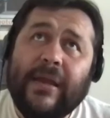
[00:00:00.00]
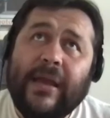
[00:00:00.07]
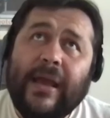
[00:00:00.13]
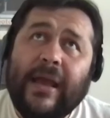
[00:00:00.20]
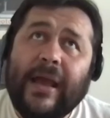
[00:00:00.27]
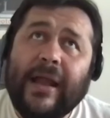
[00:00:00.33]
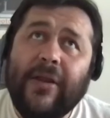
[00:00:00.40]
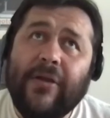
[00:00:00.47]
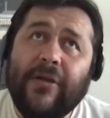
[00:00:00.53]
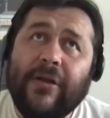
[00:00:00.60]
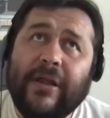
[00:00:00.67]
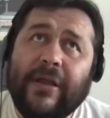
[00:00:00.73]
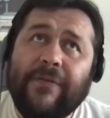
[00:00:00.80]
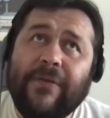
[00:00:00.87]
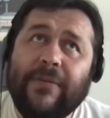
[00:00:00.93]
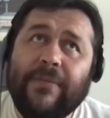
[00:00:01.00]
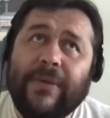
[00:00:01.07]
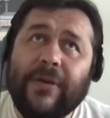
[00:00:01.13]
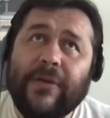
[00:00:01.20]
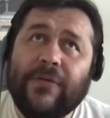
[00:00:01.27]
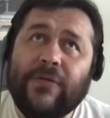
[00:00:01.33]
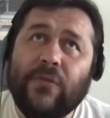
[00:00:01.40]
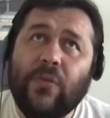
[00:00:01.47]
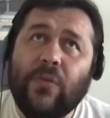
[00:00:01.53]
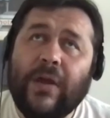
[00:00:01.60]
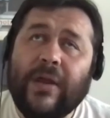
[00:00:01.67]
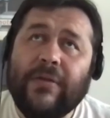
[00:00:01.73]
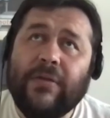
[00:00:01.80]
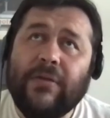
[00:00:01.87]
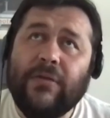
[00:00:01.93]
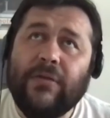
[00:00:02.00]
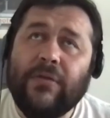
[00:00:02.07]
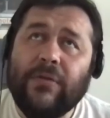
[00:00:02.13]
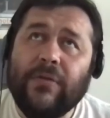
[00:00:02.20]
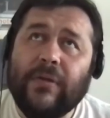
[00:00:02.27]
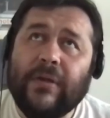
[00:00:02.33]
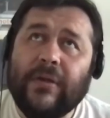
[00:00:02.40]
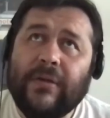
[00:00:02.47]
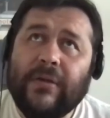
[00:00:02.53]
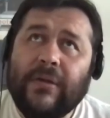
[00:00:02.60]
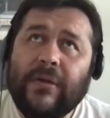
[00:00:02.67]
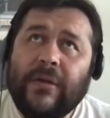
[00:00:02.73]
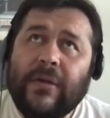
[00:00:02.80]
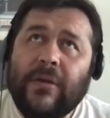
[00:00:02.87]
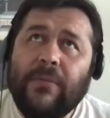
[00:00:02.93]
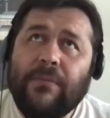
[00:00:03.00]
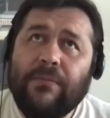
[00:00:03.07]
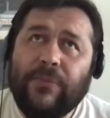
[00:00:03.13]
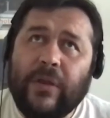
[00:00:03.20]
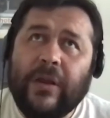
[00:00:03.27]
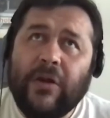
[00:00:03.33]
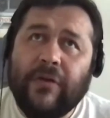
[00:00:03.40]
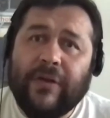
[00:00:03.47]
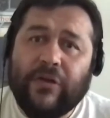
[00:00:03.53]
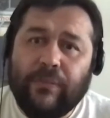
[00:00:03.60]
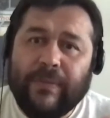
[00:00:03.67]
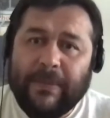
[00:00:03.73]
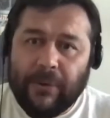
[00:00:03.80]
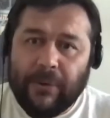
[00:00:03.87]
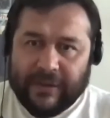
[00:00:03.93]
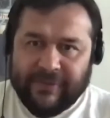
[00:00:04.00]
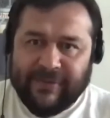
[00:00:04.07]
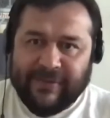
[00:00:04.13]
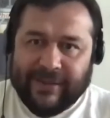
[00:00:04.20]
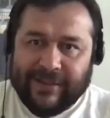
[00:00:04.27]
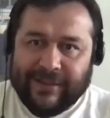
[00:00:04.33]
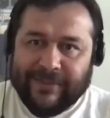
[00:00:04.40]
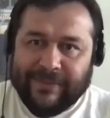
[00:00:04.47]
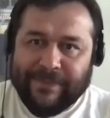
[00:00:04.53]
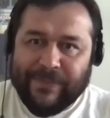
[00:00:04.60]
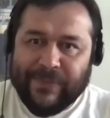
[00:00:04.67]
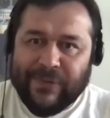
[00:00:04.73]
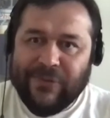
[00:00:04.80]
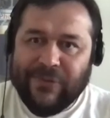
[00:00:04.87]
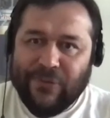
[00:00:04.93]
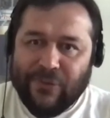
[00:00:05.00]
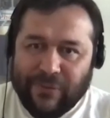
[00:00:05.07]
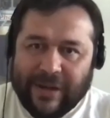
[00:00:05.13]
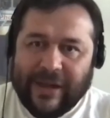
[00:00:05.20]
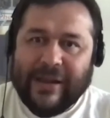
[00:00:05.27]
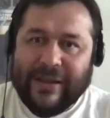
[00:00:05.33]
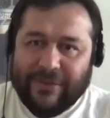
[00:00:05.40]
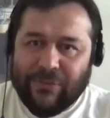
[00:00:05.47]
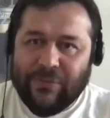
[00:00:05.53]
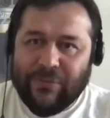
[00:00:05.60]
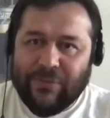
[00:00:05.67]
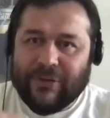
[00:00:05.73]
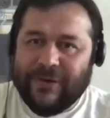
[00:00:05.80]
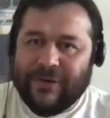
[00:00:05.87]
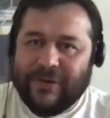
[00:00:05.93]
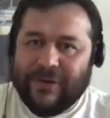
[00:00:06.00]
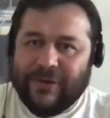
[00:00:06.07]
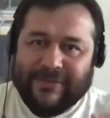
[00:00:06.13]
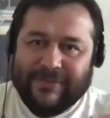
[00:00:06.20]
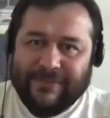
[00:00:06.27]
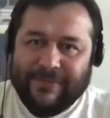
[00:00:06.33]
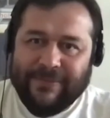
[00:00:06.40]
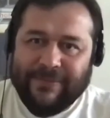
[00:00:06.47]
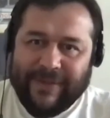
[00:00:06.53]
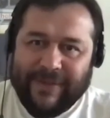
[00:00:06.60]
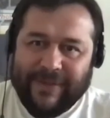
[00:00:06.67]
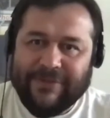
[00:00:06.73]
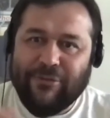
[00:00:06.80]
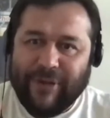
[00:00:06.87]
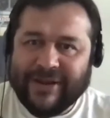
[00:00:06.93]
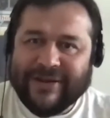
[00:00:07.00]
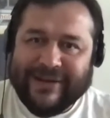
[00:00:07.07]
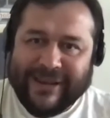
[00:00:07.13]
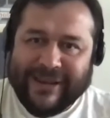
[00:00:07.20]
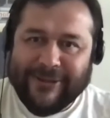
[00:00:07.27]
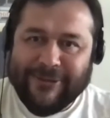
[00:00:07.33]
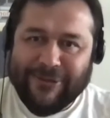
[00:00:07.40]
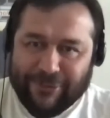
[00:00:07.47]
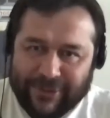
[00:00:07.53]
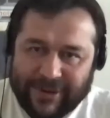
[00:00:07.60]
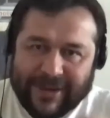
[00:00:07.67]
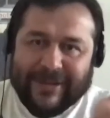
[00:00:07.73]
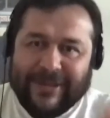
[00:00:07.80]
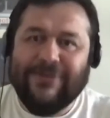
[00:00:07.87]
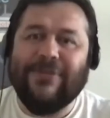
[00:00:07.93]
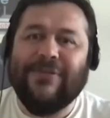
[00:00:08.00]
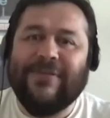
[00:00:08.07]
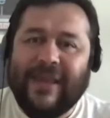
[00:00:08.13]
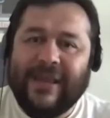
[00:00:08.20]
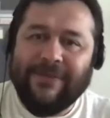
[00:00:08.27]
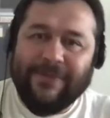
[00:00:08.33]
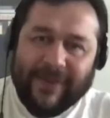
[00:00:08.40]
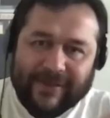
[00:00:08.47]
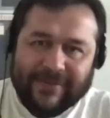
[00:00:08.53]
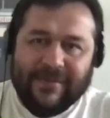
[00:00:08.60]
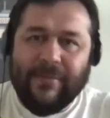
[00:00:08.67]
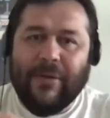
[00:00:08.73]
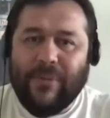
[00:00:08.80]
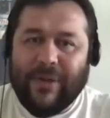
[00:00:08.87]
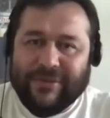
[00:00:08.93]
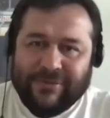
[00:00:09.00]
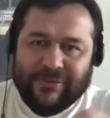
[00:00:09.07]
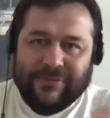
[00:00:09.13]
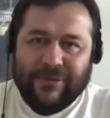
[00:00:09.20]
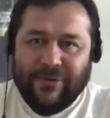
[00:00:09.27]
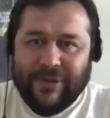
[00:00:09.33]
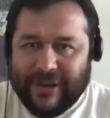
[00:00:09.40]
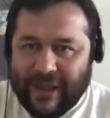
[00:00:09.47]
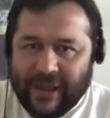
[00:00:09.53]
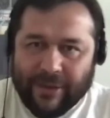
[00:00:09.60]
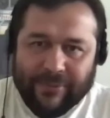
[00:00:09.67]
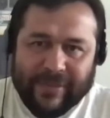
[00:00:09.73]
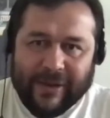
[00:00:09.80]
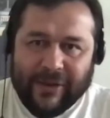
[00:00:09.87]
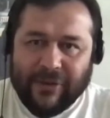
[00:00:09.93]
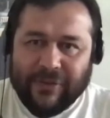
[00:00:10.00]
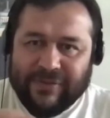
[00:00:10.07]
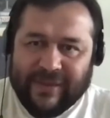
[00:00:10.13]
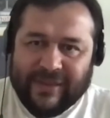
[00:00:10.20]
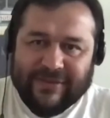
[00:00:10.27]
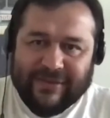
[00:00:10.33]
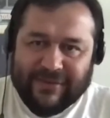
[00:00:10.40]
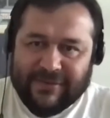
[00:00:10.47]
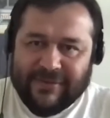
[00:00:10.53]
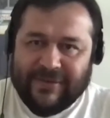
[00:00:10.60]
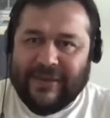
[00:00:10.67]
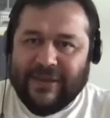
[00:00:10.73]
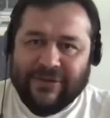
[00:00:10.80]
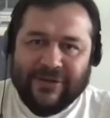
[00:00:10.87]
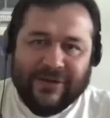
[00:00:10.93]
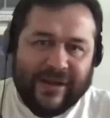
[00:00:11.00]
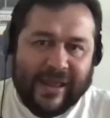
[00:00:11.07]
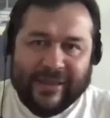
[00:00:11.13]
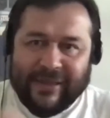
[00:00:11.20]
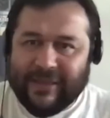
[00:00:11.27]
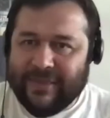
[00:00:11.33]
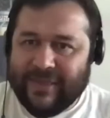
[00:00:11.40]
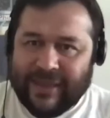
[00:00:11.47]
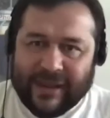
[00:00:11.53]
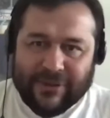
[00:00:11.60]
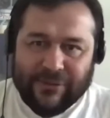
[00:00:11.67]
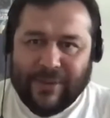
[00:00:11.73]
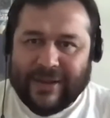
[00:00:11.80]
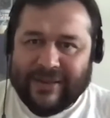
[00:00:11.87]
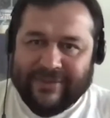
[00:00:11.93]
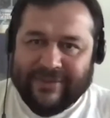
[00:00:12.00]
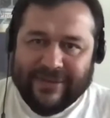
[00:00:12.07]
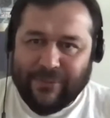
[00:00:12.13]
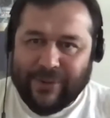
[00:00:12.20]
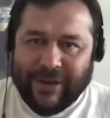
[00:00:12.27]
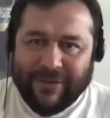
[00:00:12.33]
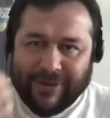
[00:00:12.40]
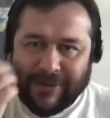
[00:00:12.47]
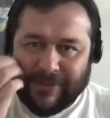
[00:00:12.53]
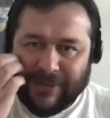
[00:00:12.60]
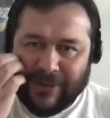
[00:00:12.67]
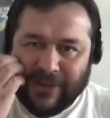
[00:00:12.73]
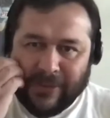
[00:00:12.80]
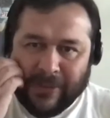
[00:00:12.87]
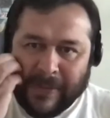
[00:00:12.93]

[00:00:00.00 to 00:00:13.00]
a lot of effort, because when you, in order to be political, you really need to address things directly. You really need to say things about what's going on in the contingency, on like in the actuality or whatever, you know.